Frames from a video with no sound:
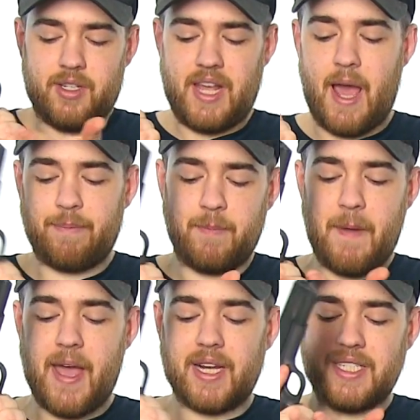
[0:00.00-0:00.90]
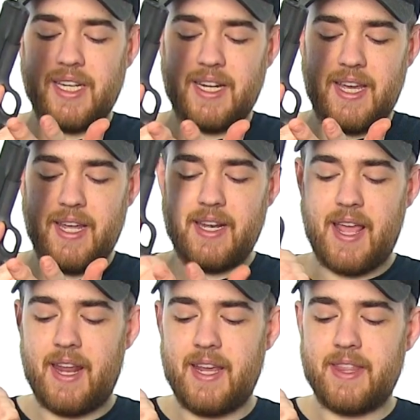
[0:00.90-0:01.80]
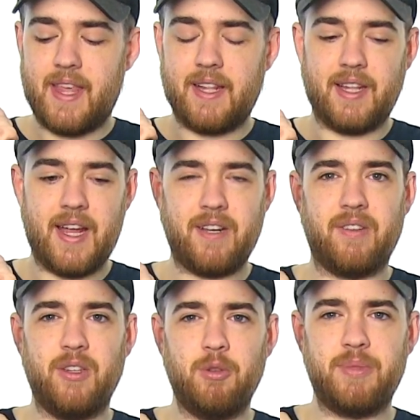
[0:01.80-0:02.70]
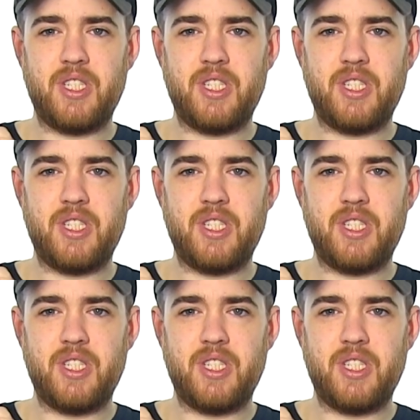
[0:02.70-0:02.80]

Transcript: tap the magazine in and hit that lanyard loop.